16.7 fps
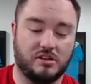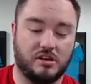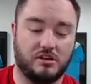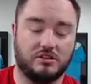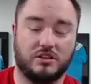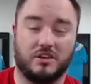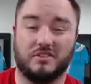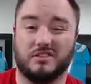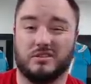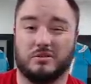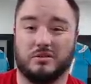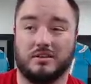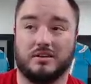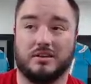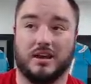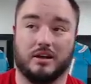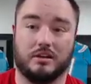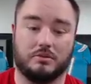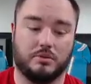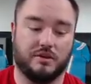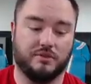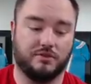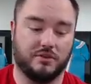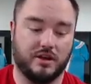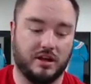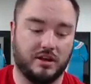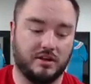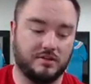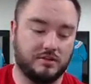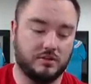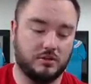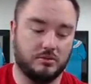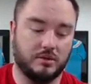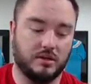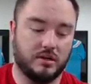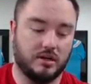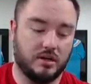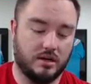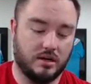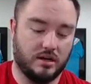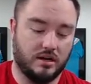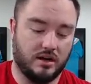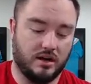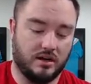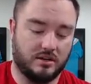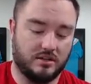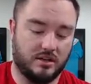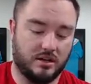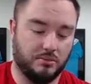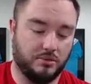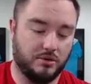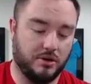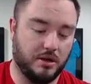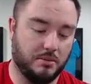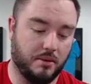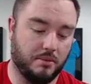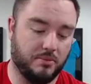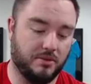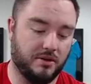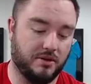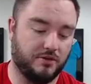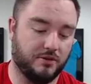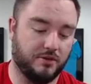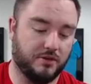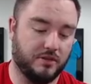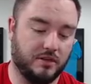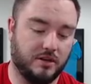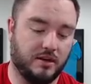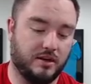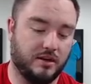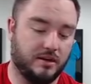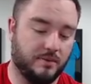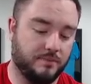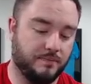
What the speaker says: He's obviously, now he's playing for Nashville, but I decided to put him up there for the day.